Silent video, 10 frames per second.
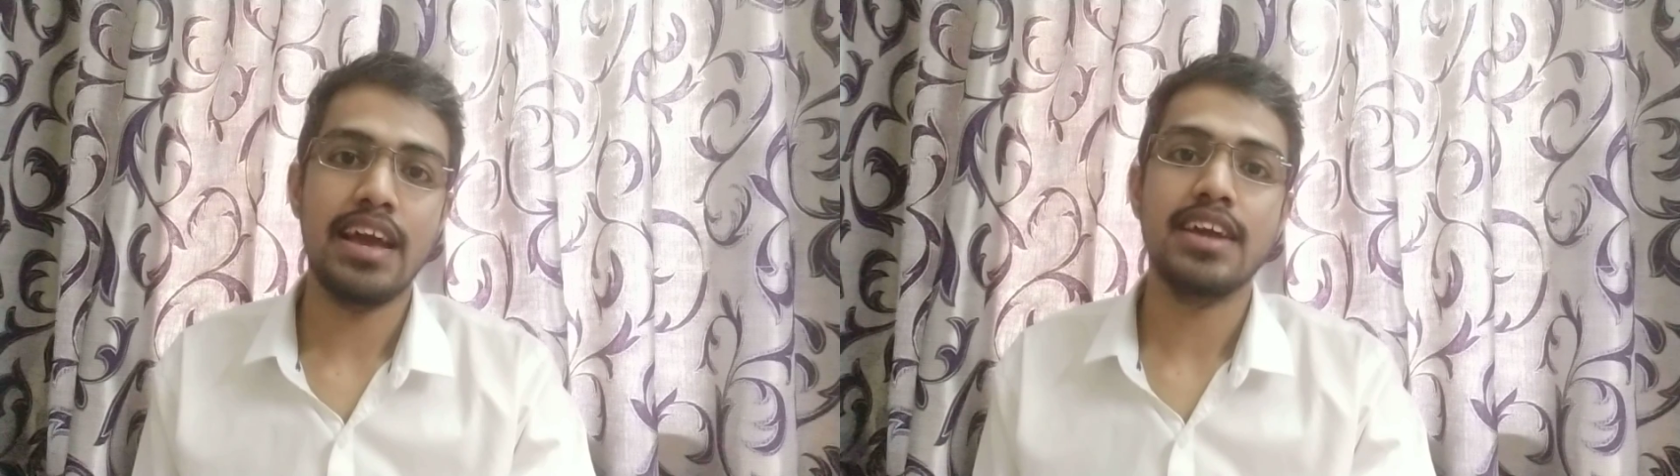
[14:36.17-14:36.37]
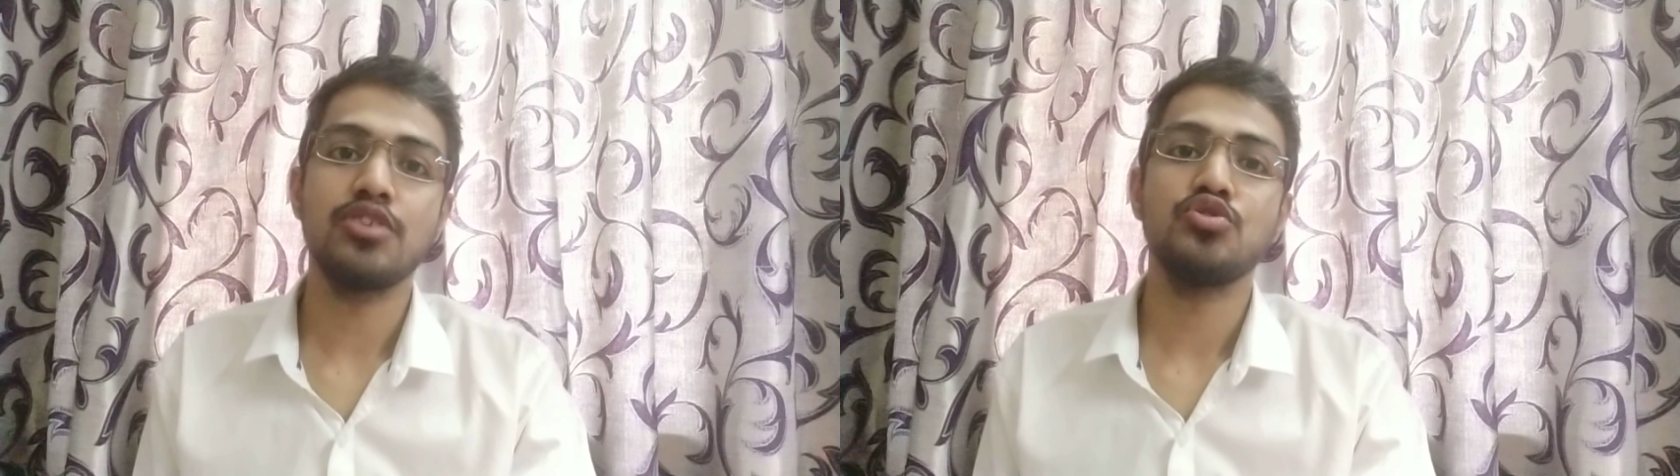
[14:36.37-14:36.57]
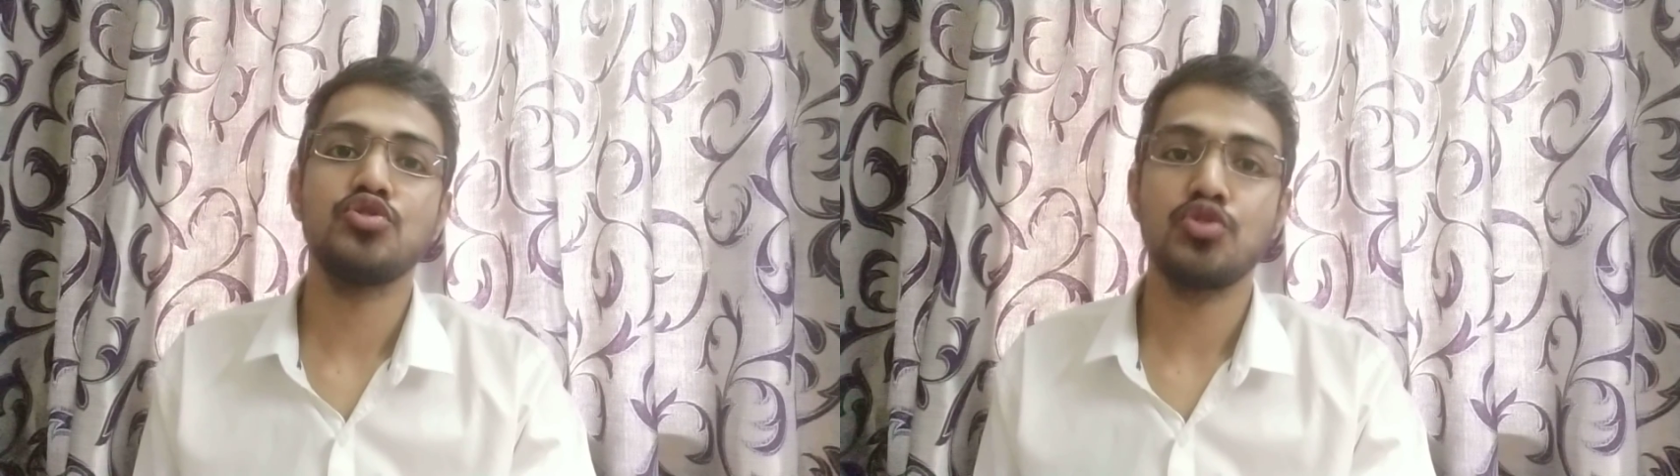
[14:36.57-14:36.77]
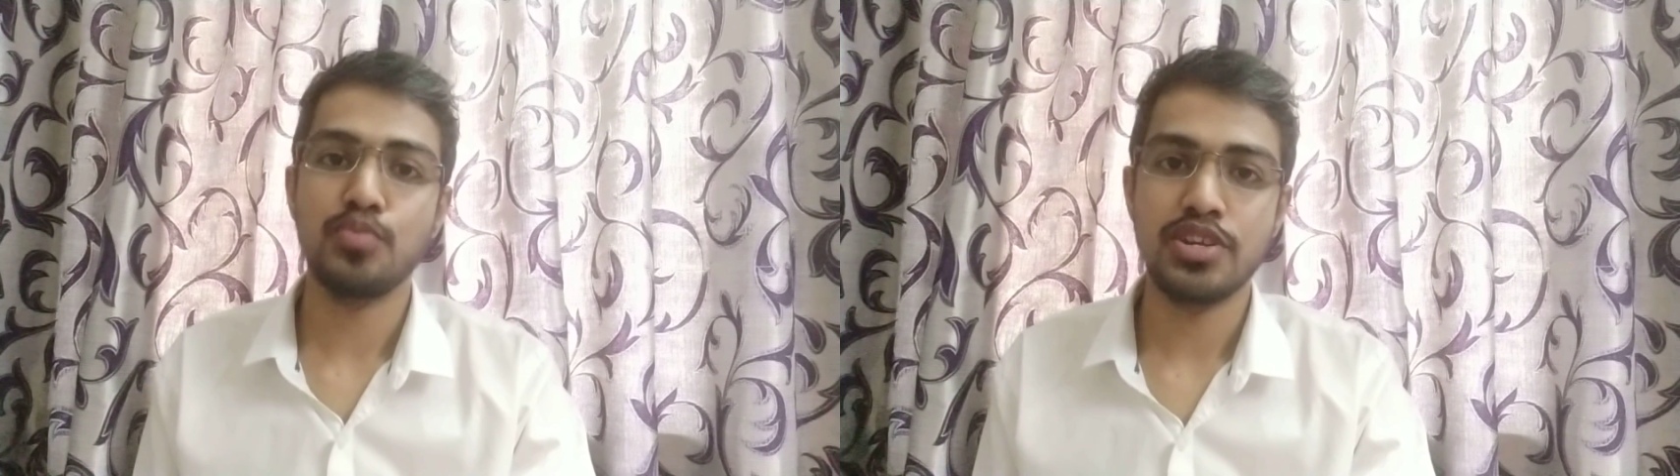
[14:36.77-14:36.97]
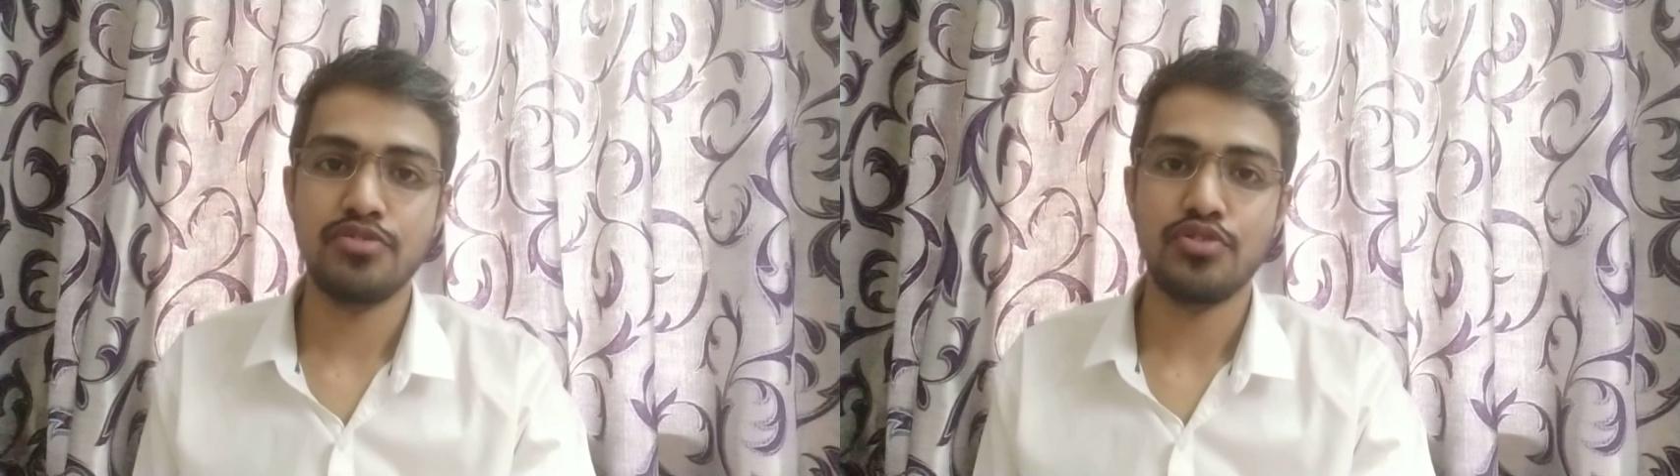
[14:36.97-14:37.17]
Thank you so
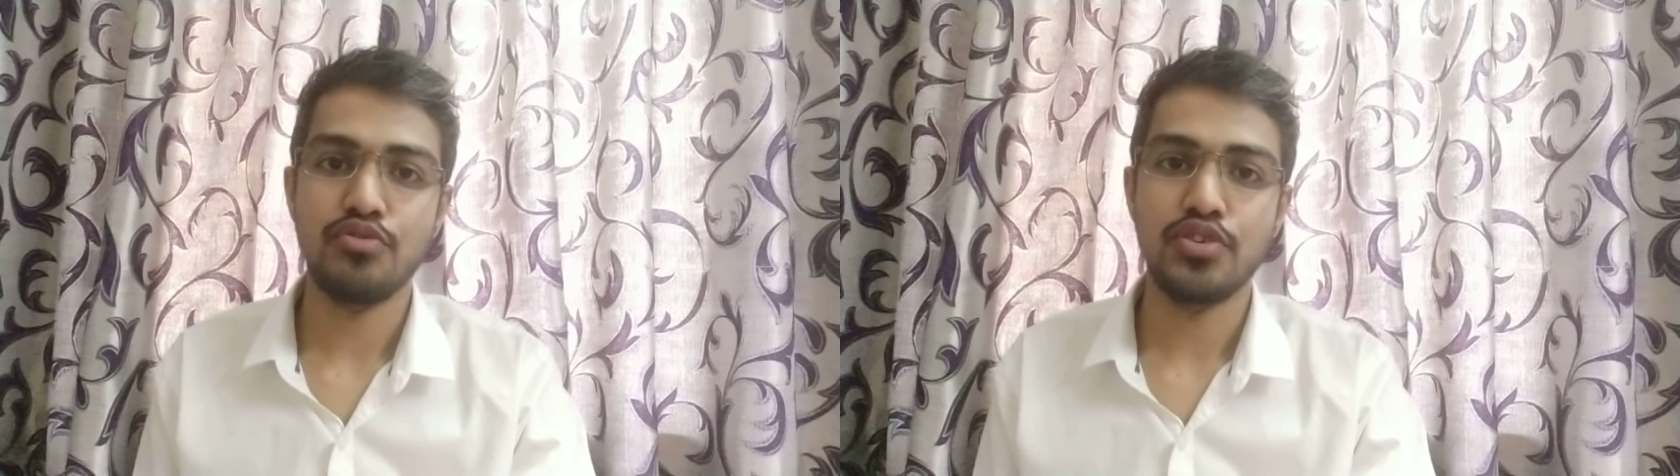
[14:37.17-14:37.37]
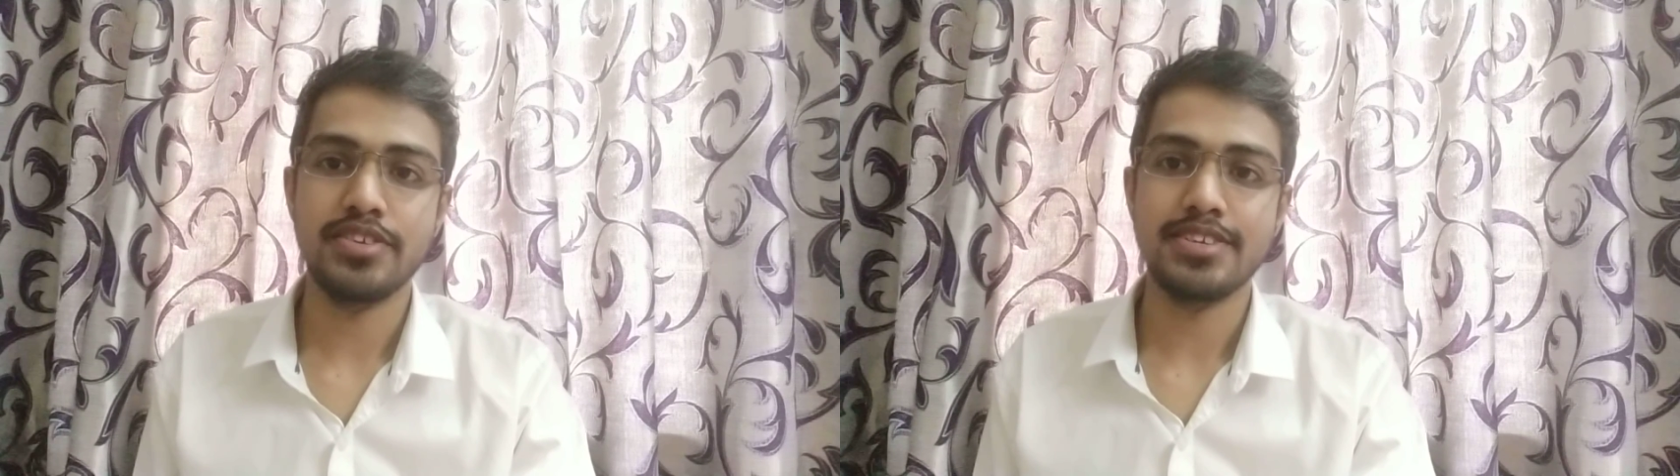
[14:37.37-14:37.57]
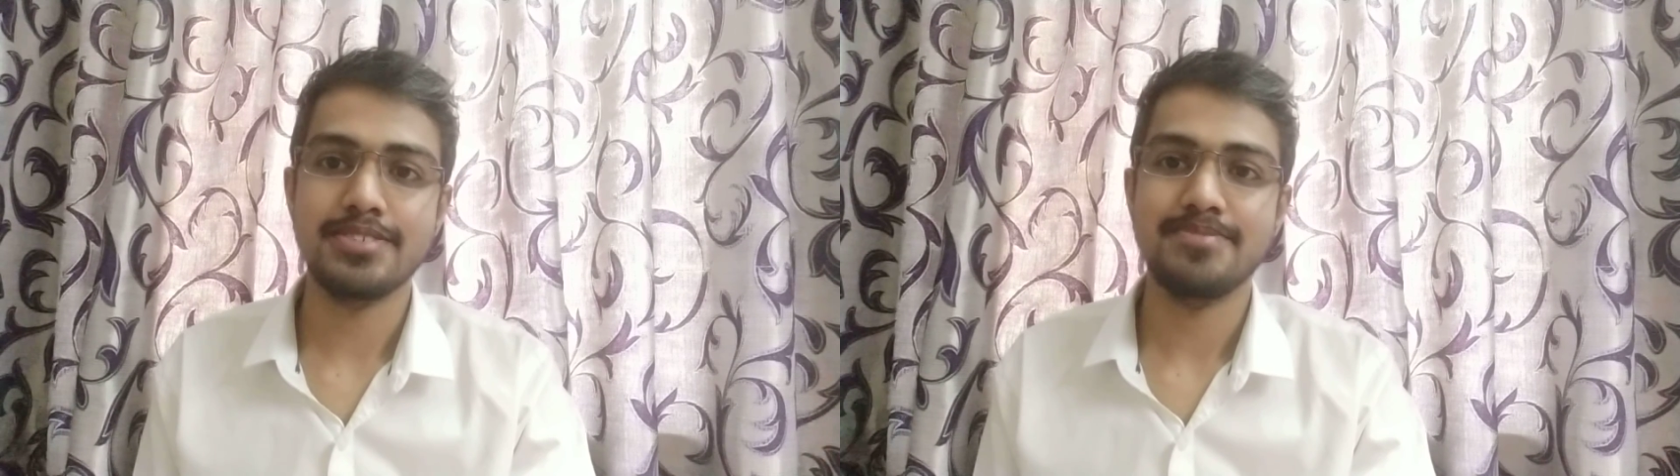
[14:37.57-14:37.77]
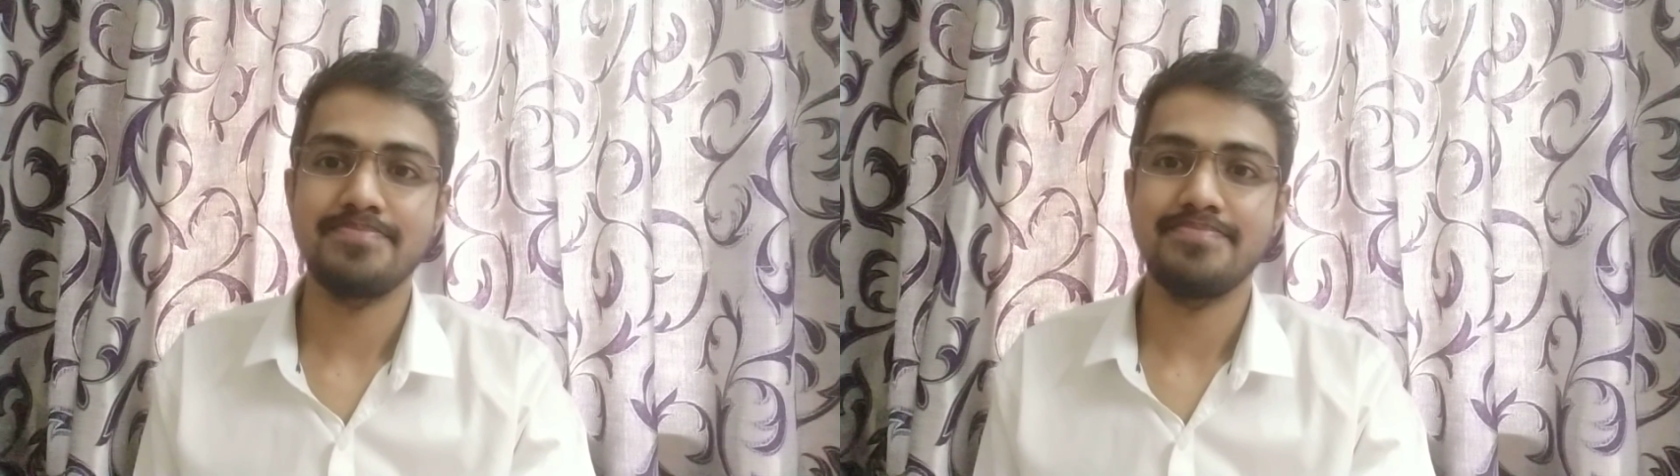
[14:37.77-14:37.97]
much for watching.